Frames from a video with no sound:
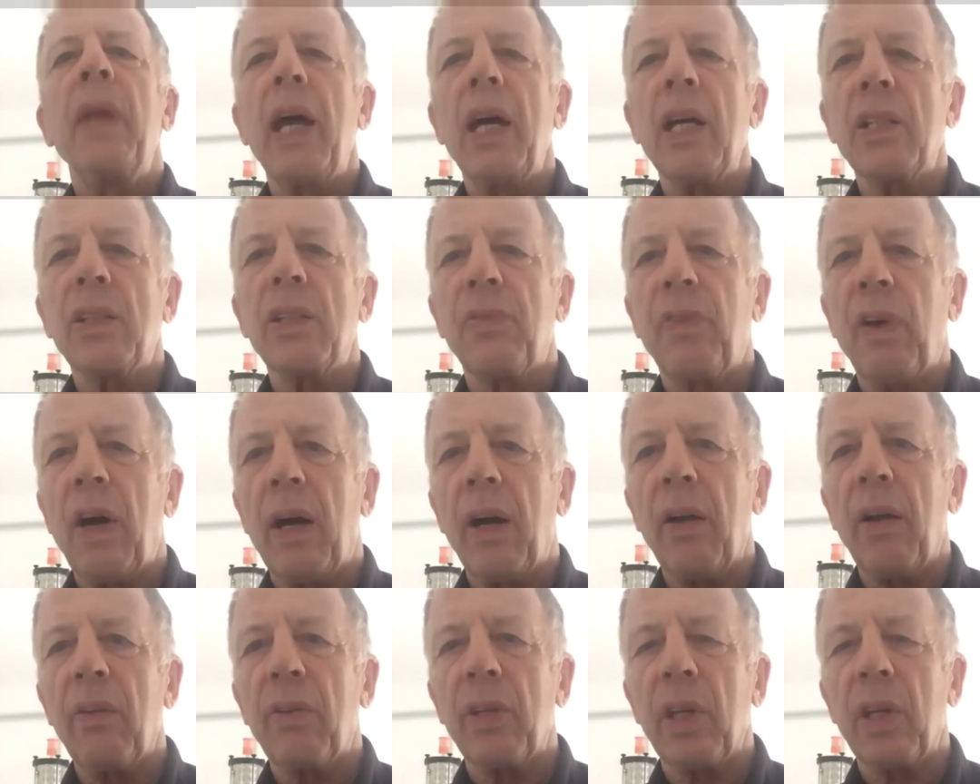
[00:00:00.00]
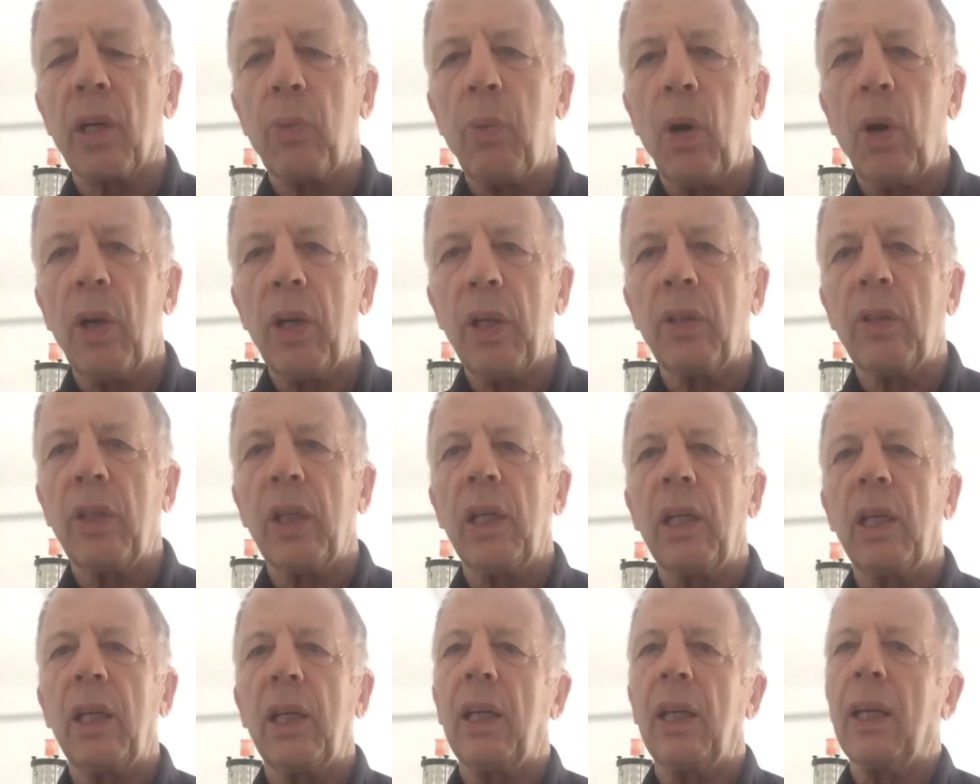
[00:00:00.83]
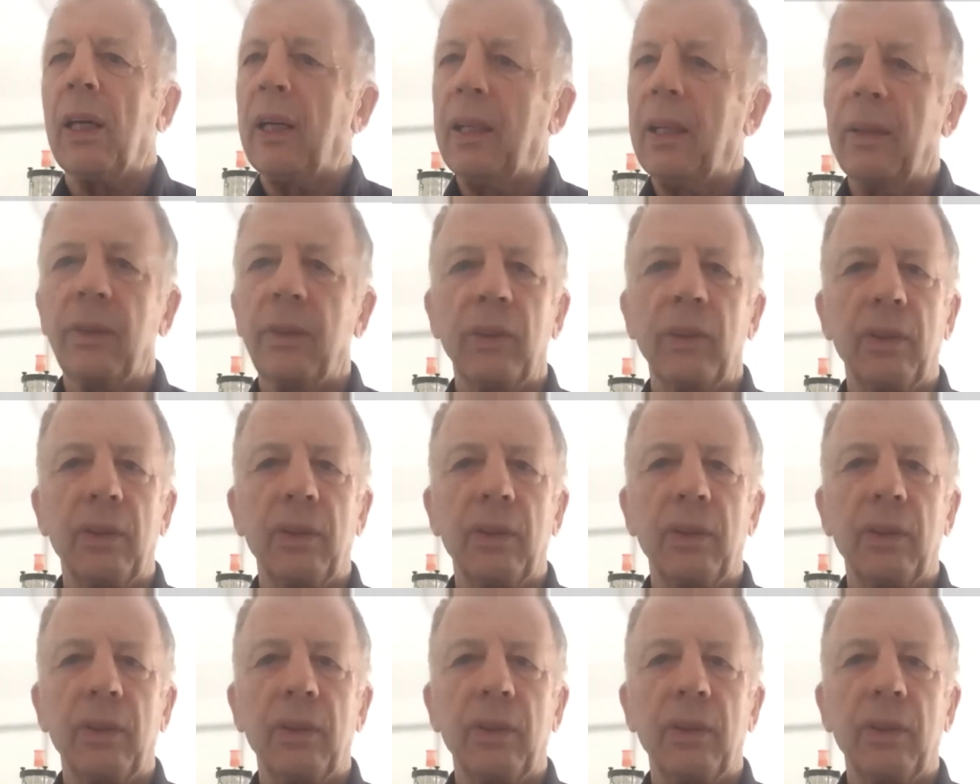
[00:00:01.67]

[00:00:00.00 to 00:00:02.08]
as far as the quality and